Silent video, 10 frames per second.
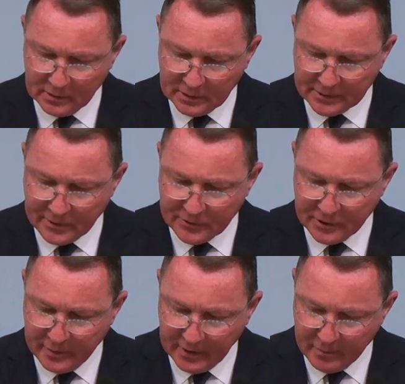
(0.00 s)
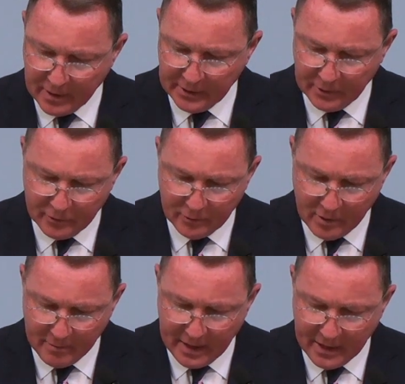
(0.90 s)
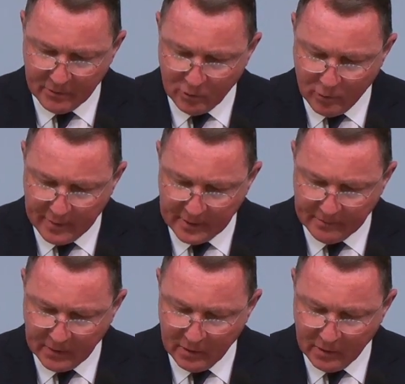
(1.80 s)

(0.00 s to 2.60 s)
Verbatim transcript: Lest there should be among you man or woman